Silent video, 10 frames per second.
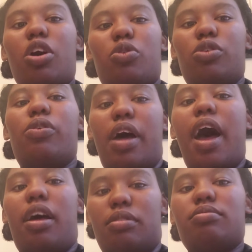Go do
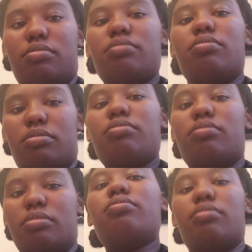that.
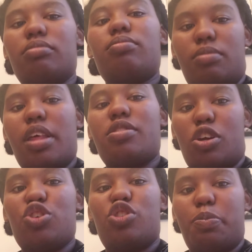That's
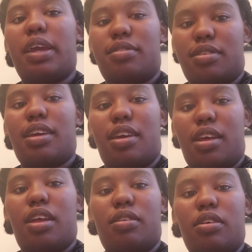a good space to
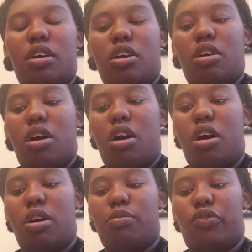get in.
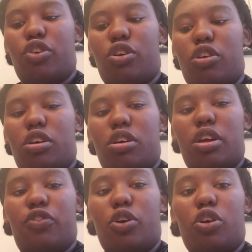Um, if you're gonna,
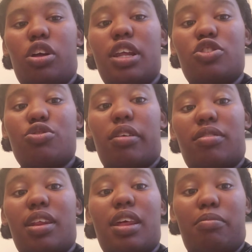if you're
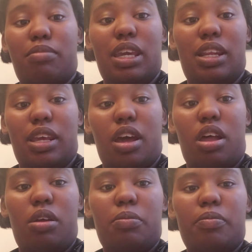interested in
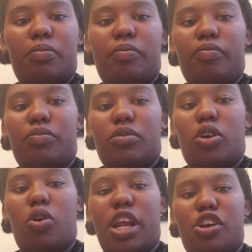media
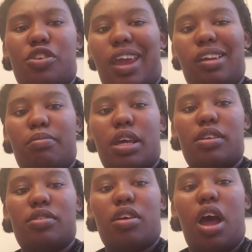or
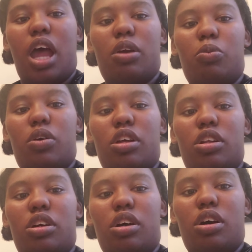entertainment, I
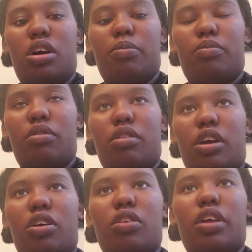would. Um,
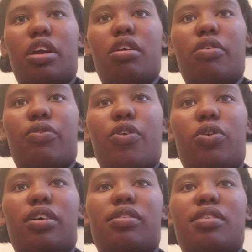their their
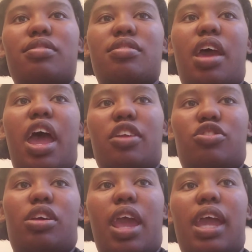focus is to
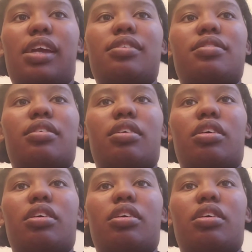educate